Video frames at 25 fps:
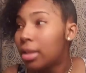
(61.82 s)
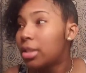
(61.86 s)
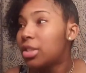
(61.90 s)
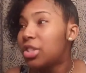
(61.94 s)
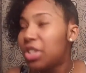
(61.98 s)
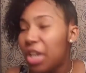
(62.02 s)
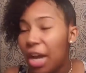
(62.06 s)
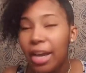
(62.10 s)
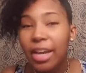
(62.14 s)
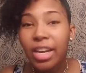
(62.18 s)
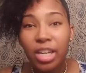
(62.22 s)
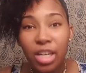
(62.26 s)

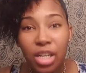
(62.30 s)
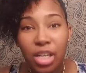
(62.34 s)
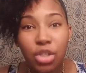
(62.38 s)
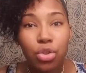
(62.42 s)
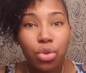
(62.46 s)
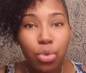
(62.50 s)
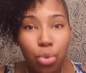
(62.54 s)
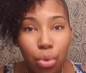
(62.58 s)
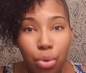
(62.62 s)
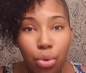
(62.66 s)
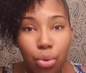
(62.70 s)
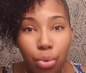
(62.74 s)
Chinese
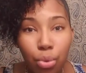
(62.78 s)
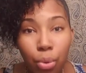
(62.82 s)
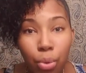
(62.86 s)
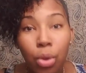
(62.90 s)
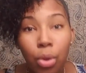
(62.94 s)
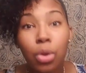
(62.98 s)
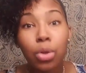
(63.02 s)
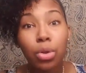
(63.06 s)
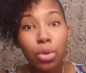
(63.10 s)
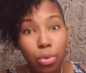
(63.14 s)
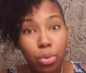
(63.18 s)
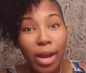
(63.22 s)
to you?
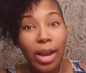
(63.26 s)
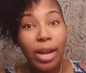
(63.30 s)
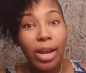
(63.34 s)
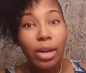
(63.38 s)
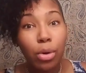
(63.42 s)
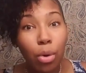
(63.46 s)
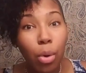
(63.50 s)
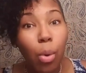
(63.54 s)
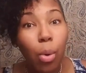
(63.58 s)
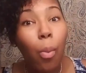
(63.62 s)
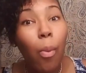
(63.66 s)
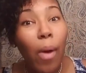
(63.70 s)
Do I
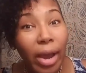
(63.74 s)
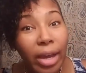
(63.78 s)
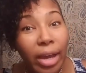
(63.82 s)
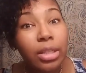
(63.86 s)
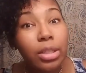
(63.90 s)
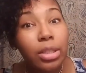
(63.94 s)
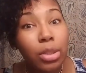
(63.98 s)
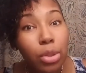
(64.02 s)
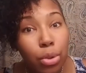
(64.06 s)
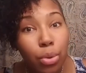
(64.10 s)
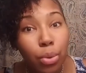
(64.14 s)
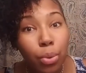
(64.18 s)
look
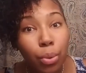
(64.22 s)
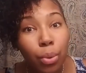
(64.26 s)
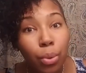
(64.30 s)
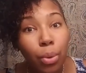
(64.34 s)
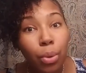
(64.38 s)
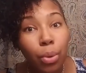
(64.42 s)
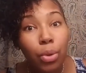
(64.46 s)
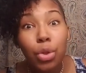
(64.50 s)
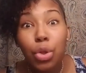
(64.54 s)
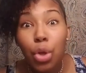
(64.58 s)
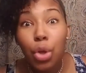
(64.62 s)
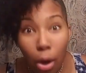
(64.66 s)
white to you?
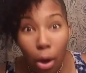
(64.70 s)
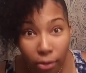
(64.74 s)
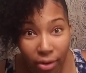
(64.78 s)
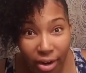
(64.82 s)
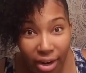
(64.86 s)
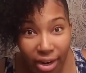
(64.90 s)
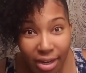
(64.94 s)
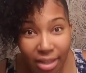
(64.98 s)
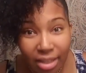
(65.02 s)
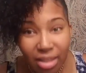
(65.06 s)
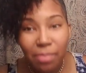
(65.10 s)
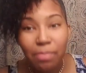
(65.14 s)
No,
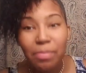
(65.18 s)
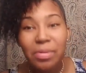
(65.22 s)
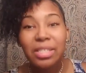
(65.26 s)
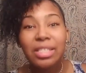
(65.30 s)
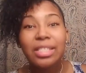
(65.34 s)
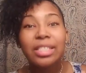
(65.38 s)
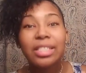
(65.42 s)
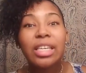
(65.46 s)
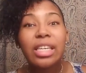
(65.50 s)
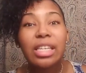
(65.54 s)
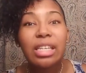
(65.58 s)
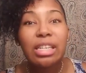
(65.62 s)
right? My
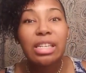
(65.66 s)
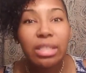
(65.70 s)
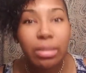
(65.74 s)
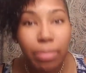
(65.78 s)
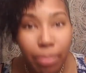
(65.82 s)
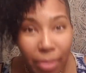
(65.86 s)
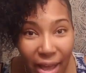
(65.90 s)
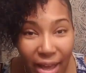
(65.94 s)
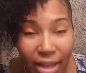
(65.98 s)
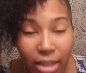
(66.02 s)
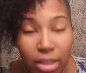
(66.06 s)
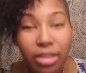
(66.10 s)
skin is
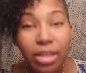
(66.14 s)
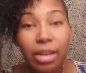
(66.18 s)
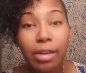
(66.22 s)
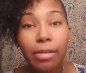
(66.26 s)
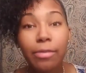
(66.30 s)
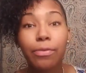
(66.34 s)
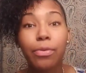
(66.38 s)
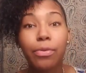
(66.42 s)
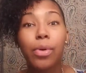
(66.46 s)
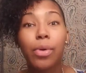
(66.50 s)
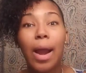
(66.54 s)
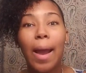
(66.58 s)
black,
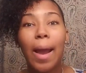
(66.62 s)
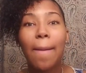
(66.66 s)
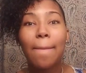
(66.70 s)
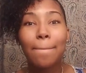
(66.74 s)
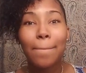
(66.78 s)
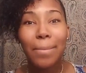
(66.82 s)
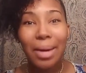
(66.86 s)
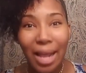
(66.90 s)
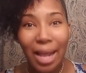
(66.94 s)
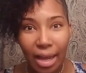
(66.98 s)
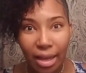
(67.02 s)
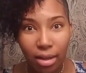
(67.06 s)
therefore I'm
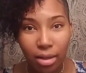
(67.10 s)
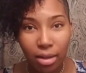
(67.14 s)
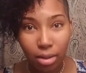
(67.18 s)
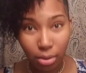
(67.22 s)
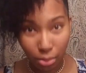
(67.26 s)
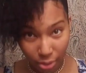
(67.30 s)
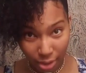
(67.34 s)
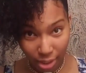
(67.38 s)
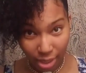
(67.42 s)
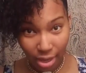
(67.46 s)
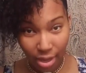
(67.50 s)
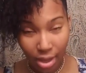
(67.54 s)
black,
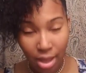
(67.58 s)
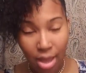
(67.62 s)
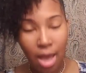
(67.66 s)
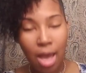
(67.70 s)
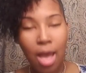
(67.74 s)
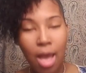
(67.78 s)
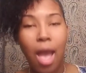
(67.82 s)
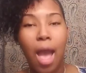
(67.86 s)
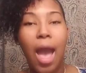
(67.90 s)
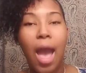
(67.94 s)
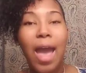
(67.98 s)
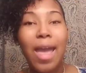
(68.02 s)
okay?
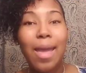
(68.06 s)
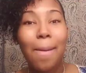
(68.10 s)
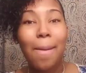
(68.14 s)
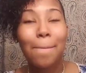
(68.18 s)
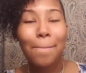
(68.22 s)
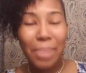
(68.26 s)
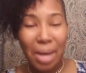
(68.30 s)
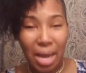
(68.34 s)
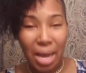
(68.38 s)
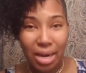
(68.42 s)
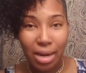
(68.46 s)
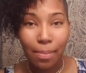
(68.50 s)
I am
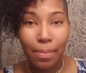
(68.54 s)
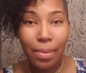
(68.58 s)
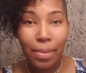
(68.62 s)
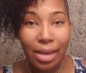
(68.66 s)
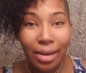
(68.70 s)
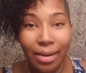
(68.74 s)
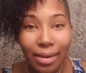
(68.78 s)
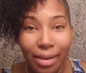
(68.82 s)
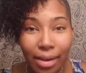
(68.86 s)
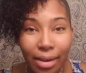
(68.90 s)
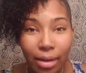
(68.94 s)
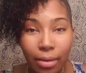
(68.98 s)

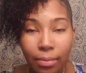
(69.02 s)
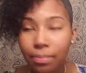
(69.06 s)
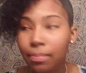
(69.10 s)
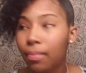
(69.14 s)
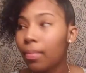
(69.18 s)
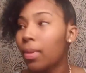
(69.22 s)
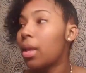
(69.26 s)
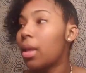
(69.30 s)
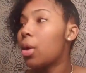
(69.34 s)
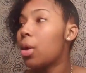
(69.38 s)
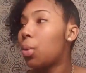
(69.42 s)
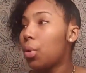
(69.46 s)
Panamanian.
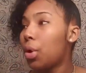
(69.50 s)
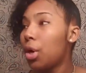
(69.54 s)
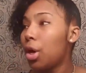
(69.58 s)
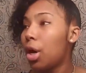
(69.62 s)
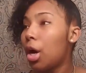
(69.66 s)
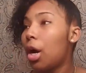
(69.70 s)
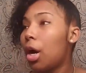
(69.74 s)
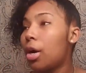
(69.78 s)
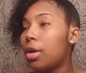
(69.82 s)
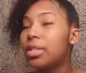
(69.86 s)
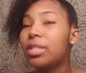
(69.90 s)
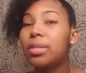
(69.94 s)
We
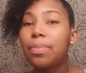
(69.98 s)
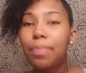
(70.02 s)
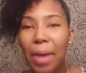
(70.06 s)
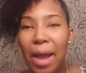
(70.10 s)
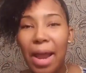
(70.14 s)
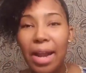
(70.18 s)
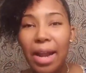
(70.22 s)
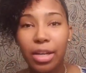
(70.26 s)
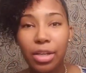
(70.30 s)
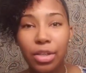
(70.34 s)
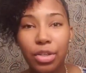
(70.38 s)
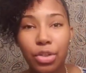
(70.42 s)
are
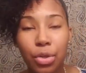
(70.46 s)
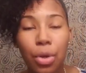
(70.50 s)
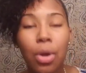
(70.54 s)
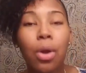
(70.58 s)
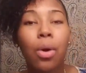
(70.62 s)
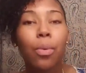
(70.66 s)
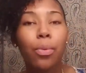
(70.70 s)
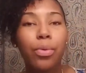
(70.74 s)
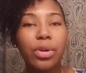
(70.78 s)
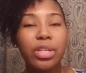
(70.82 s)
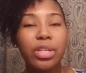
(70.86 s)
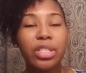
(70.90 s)
Spanish.
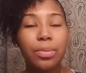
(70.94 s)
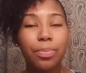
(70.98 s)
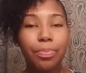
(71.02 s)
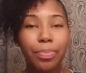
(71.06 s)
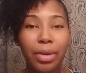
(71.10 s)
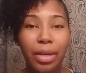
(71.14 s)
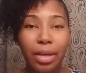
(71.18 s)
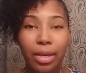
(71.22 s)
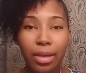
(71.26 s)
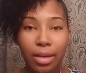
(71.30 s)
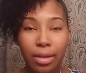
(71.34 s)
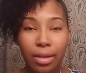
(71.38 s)
We
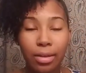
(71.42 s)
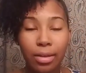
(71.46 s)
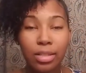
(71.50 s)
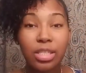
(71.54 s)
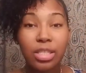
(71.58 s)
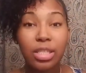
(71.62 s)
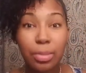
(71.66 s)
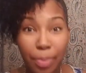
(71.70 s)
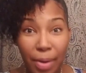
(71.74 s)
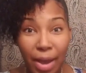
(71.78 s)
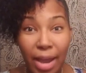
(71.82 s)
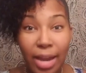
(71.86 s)
speak
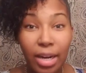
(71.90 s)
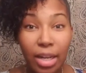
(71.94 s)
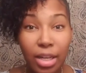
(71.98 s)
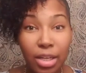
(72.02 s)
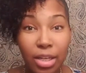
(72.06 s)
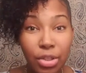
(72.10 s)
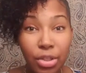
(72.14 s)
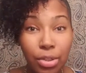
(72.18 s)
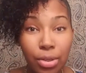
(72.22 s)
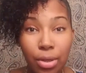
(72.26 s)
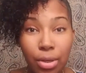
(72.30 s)
Spanish.